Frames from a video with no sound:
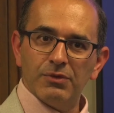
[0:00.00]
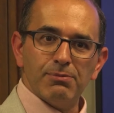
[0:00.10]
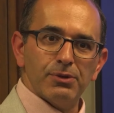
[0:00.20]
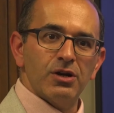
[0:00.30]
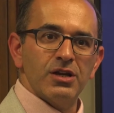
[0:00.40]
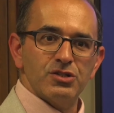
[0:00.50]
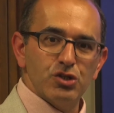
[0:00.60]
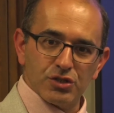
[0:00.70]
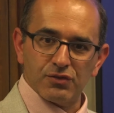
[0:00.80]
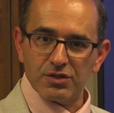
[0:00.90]
Deep learning is
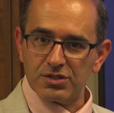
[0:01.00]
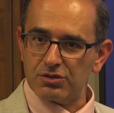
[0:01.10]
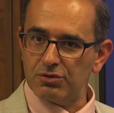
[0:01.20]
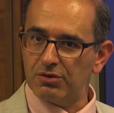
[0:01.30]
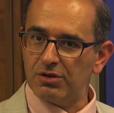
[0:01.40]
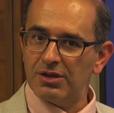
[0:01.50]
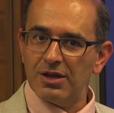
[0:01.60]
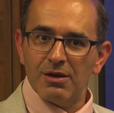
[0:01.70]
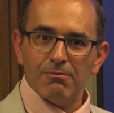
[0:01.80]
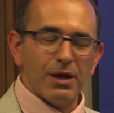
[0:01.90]
useful as a tool,
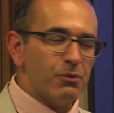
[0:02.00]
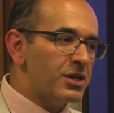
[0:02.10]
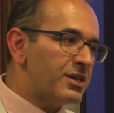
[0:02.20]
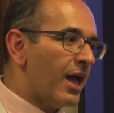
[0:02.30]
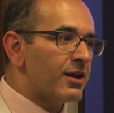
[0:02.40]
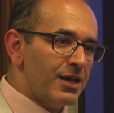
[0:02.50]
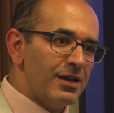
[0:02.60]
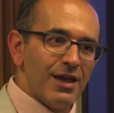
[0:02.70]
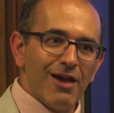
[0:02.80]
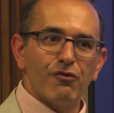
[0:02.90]
but we can't
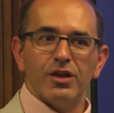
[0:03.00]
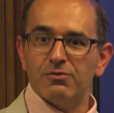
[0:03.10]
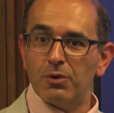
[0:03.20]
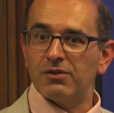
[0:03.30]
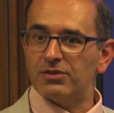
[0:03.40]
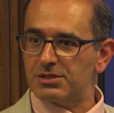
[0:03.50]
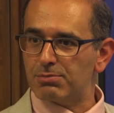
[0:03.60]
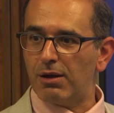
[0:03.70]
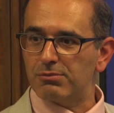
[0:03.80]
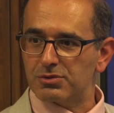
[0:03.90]
hit every one of these
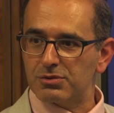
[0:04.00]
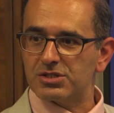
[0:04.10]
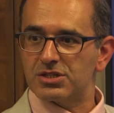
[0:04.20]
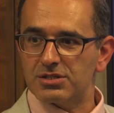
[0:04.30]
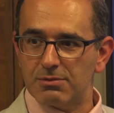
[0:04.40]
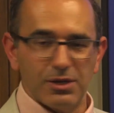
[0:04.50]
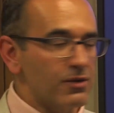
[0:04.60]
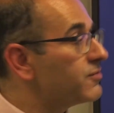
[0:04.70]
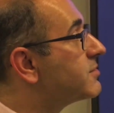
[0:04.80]
problems with just a bit of